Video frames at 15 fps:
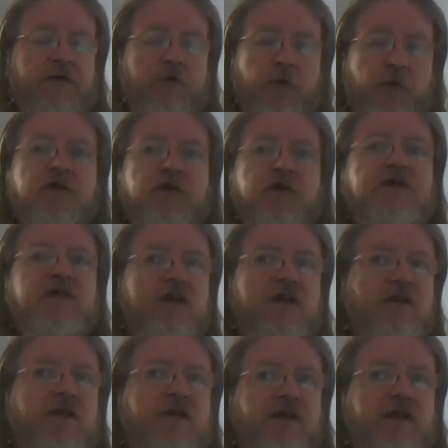Once you've
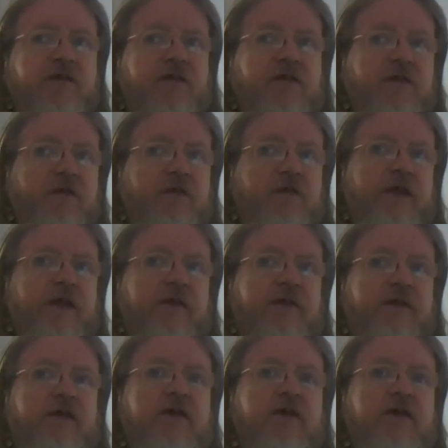seen that, and